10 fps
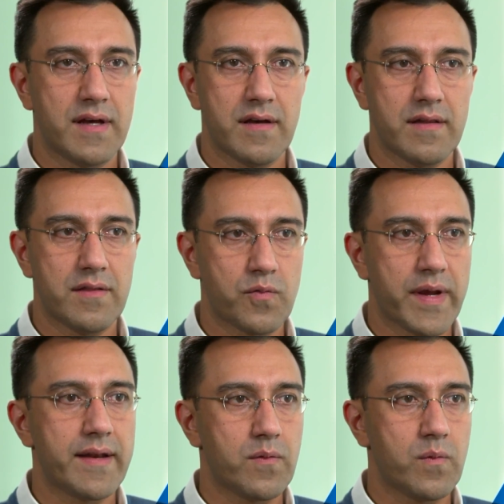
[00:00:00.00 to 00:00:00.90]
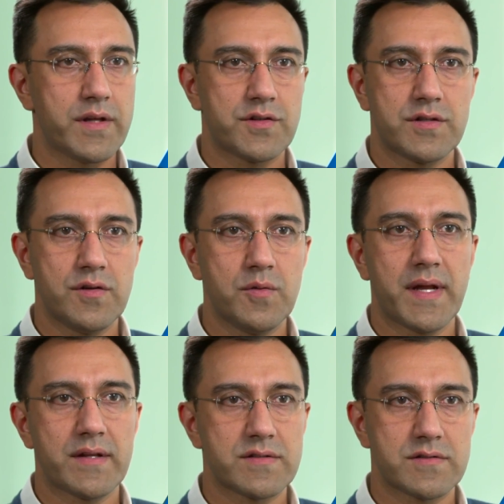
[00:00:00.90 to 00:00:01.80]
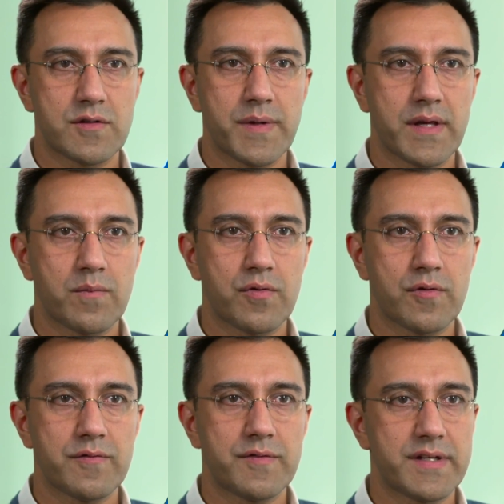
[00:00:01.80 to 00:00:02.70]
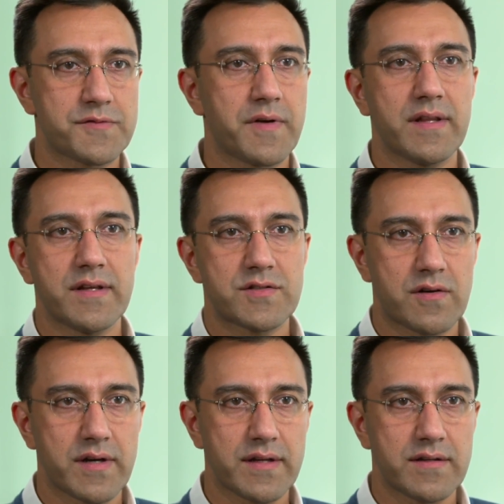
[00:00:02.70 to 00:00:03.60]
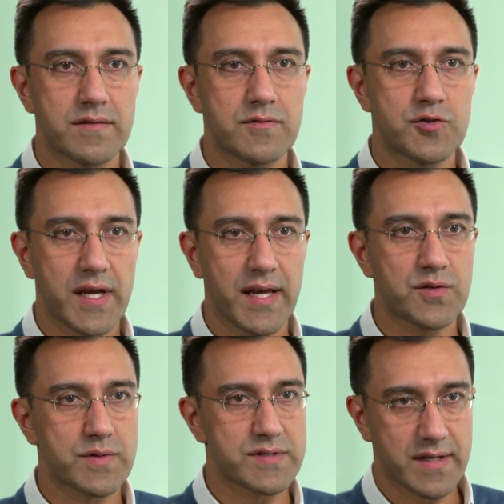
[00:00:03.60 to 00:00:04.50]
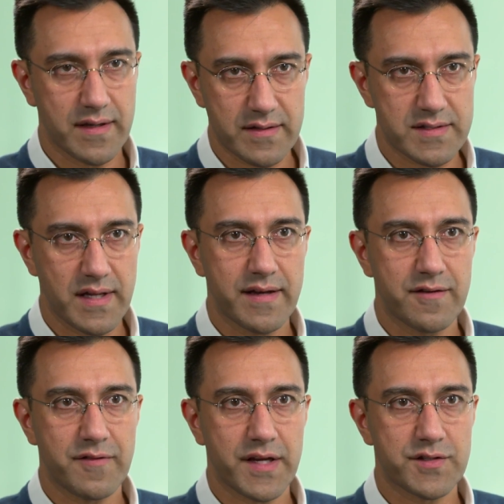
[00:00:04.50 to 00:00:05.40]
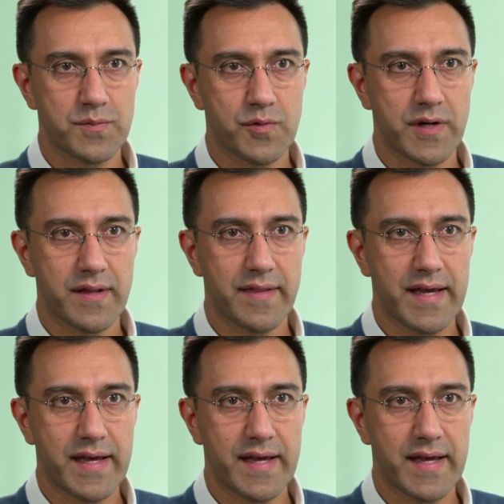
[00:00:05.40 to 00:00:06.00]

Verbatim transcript: Uh, the rate at which new medicines are being approved is finally starting to change. We're seeing a slight inflection point on